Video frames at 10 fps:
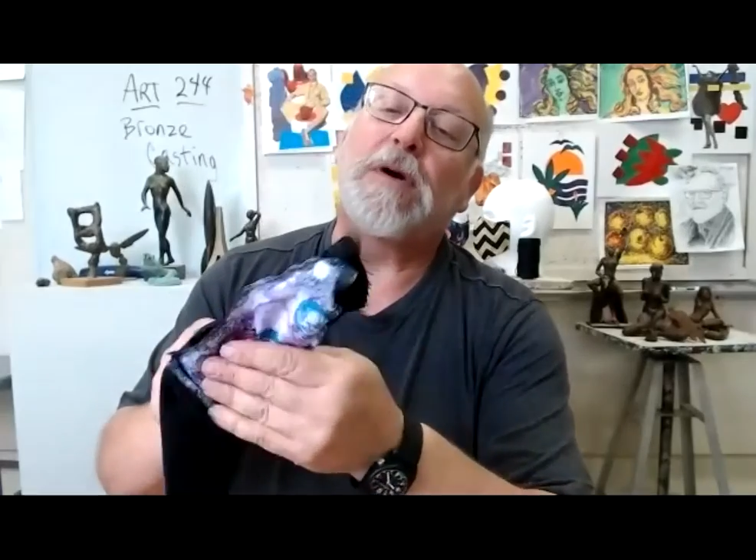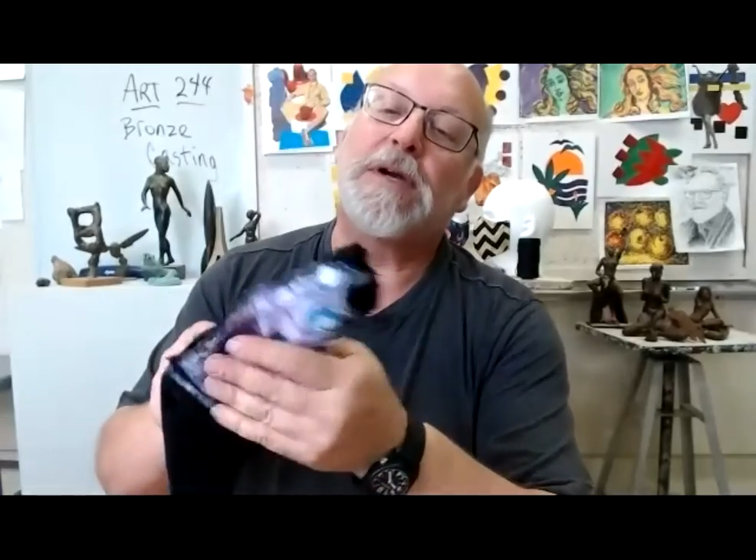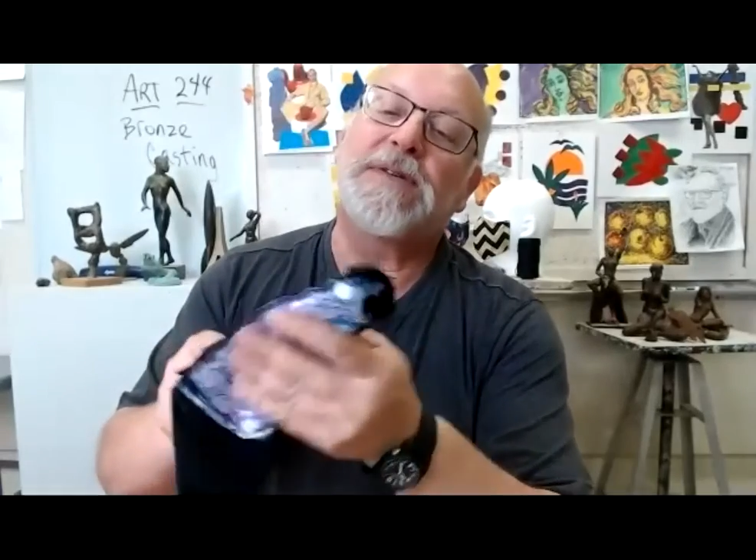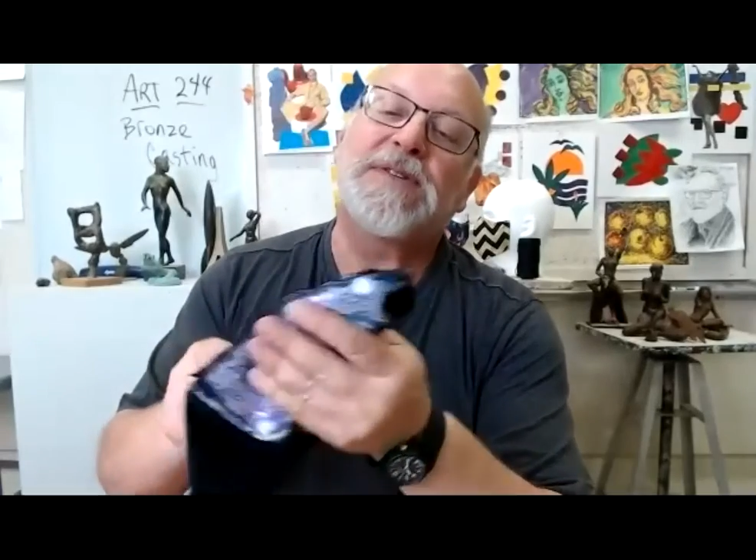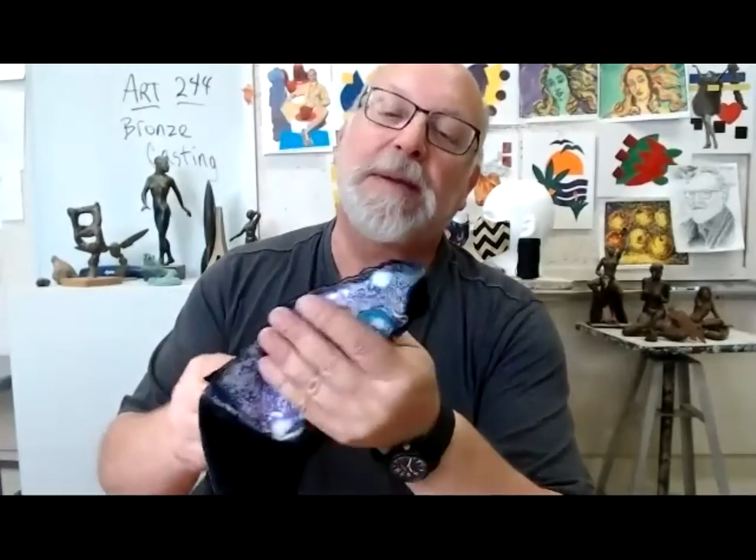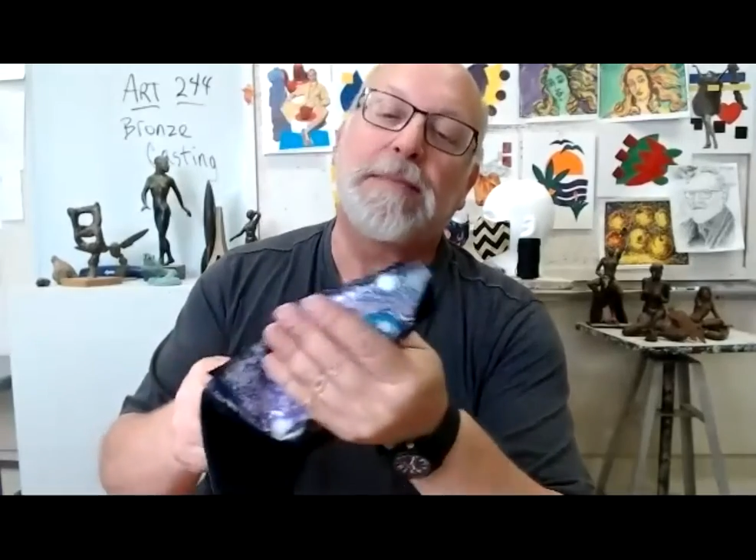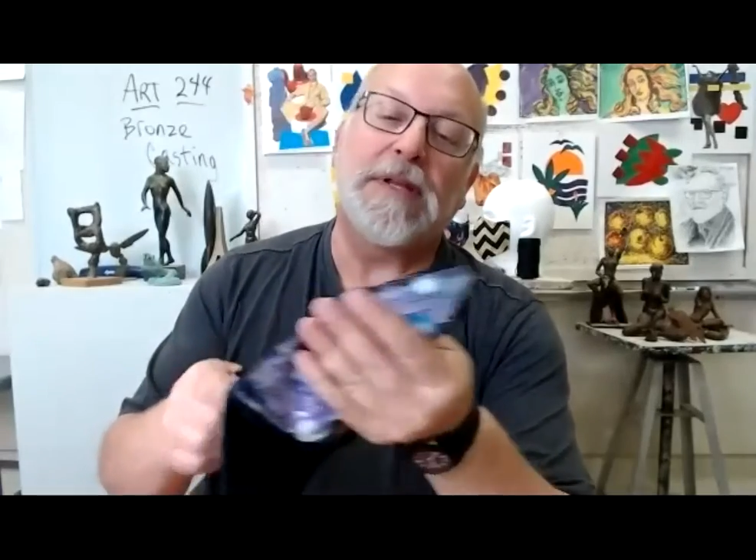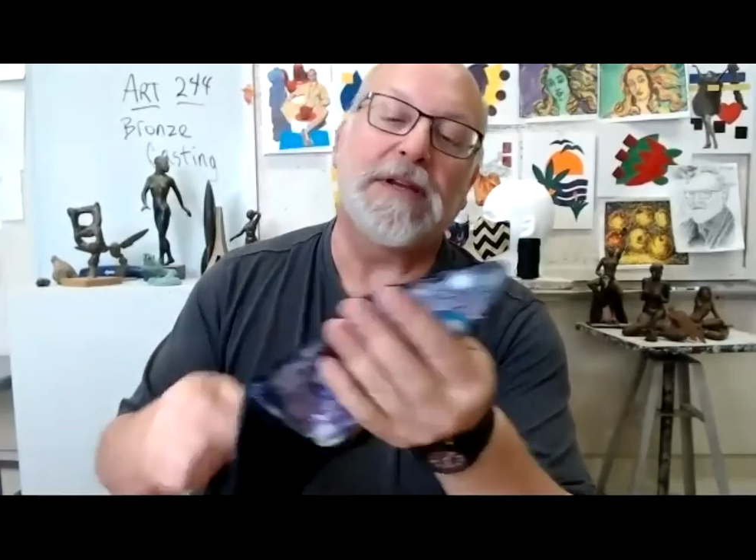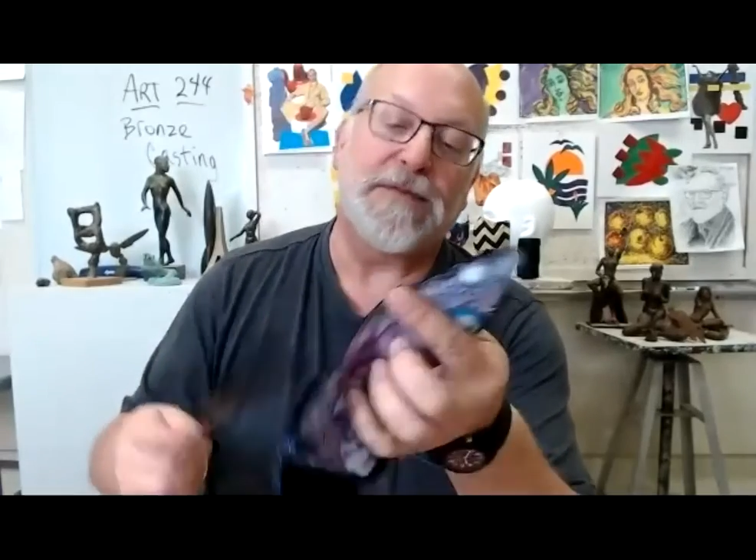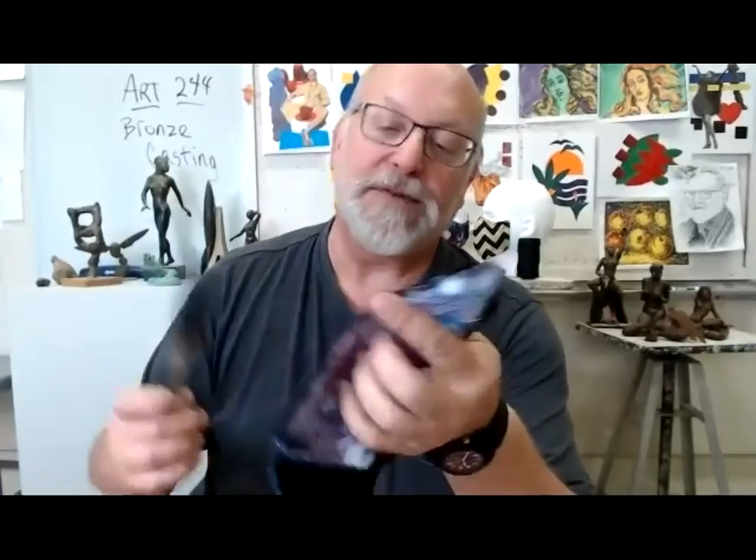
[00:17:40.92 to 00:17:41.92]

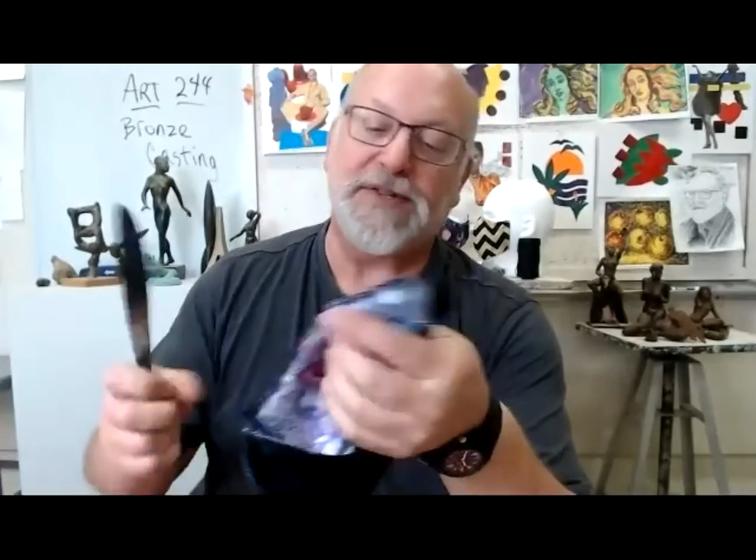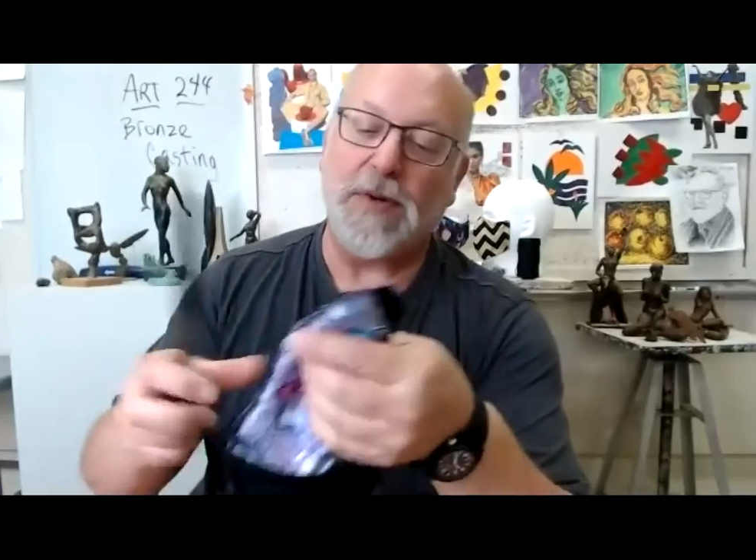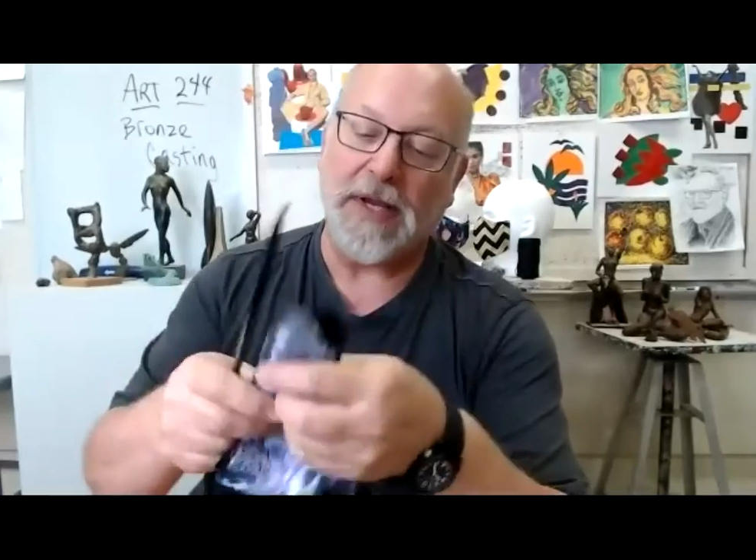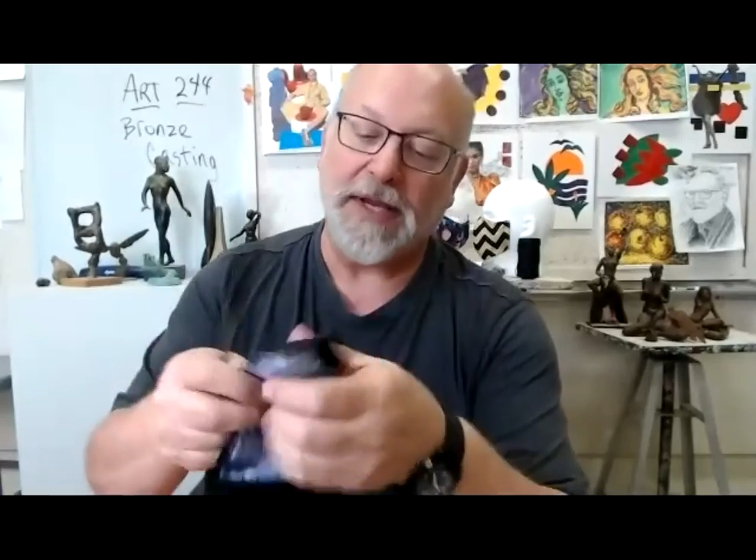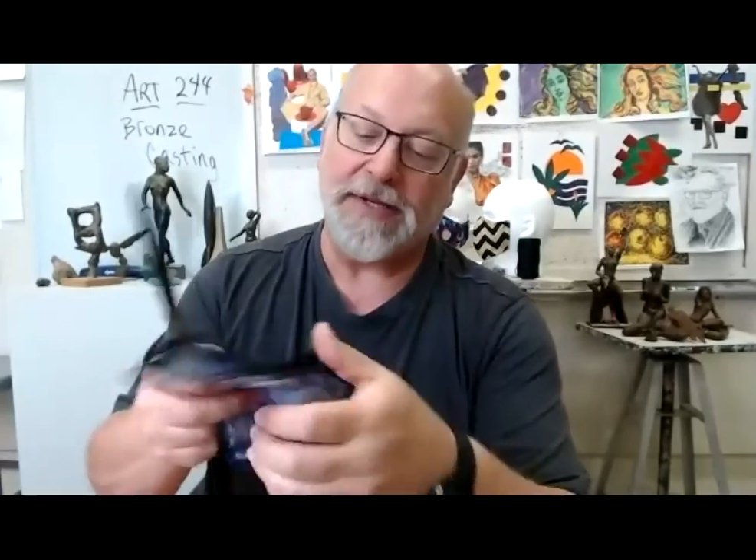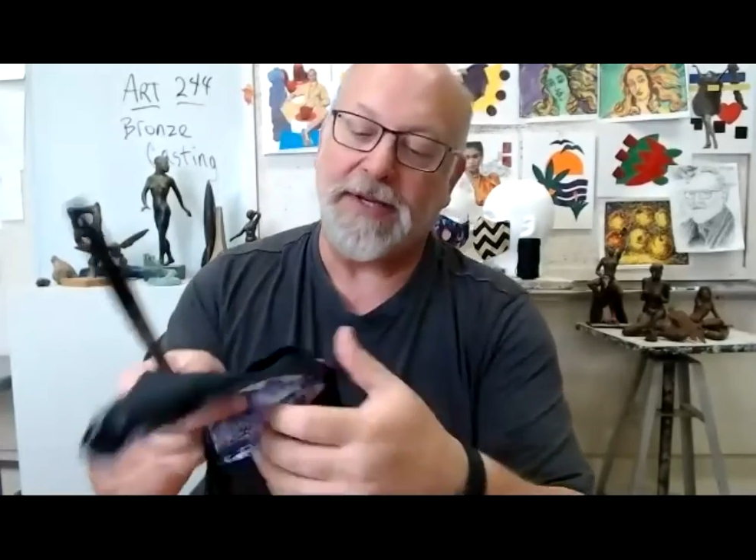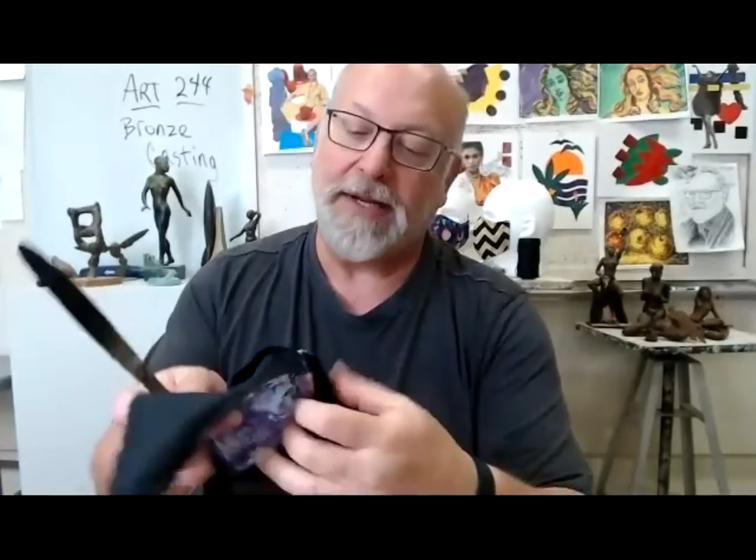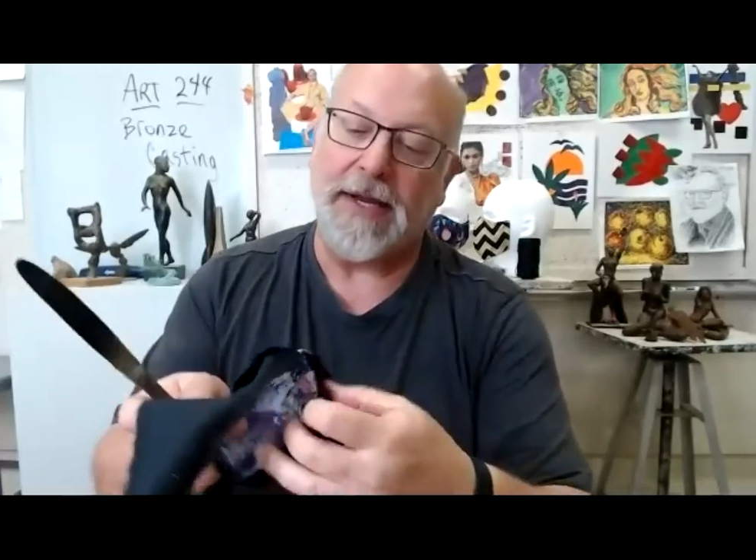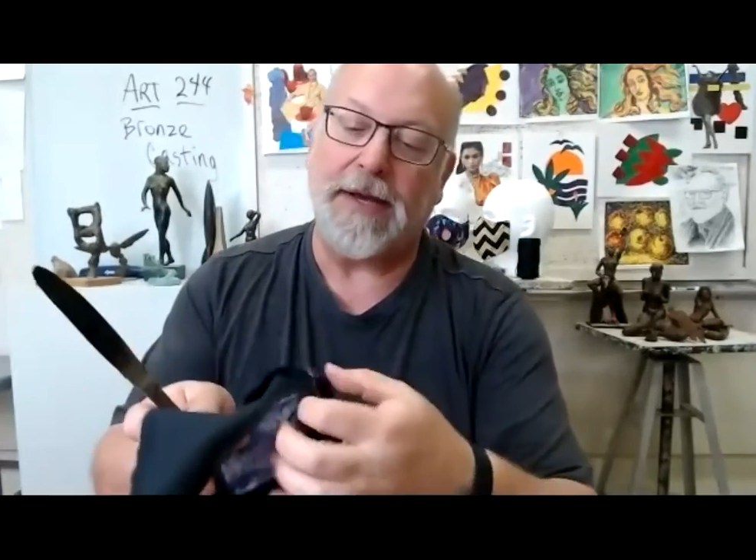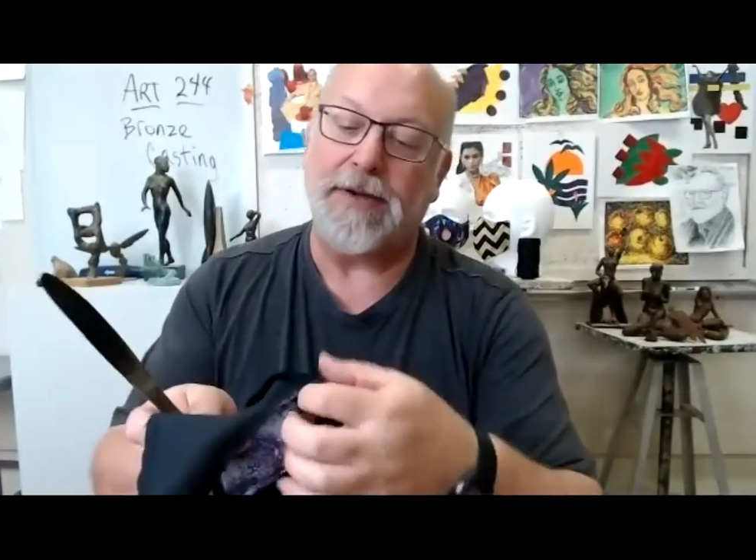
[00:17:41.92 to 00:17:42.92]
assembly, for sewing it
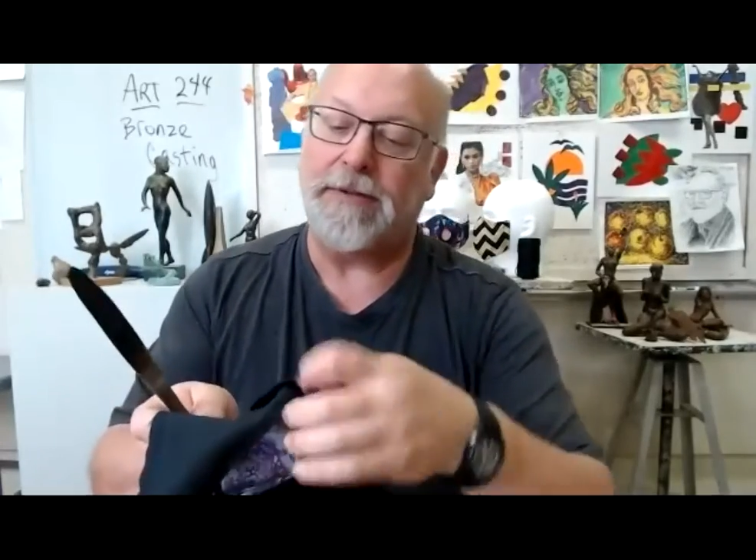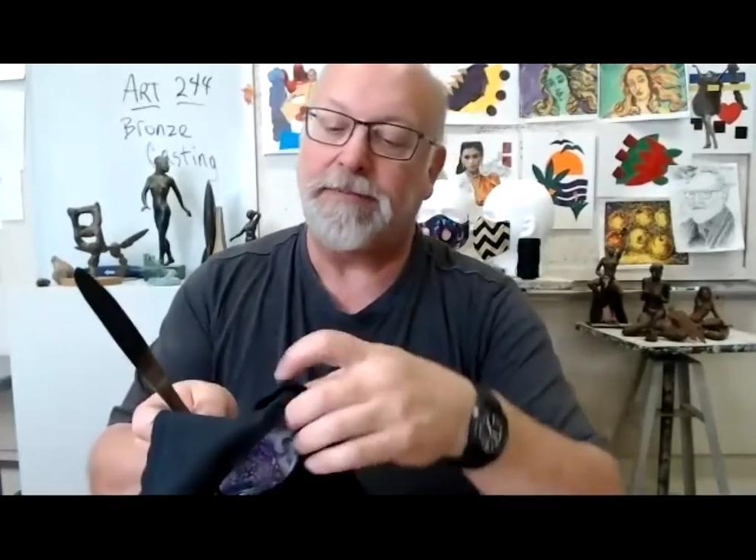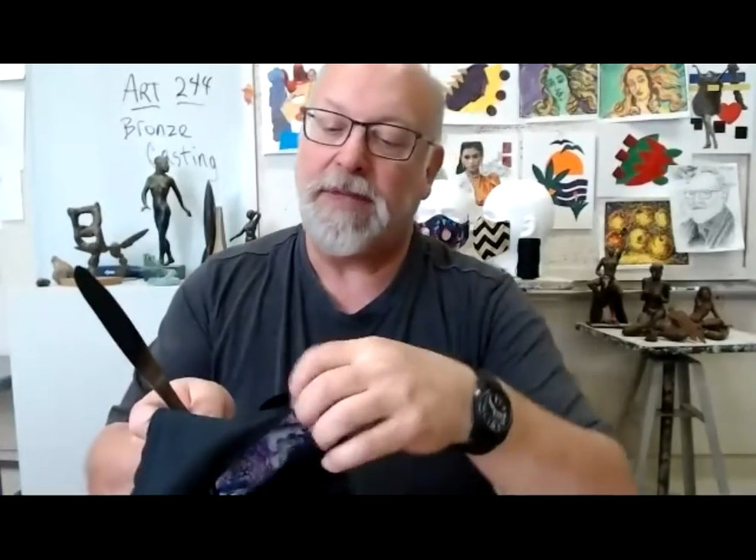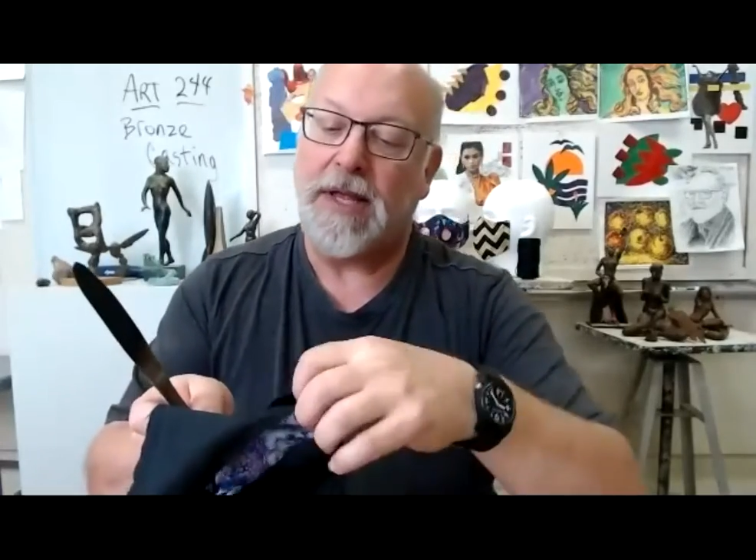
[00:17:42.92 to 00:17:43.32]
together.